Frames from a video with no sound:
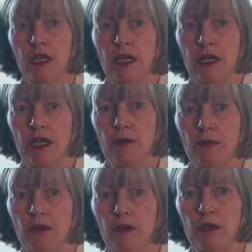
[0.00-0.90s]

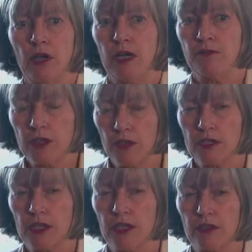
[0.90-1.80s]
I've no
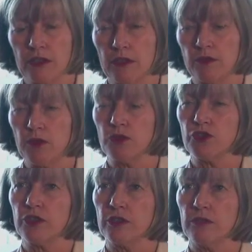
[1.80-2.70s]
doubt that in the
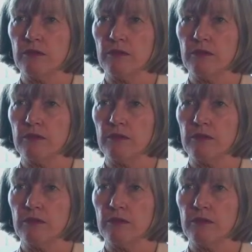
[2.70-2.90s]
future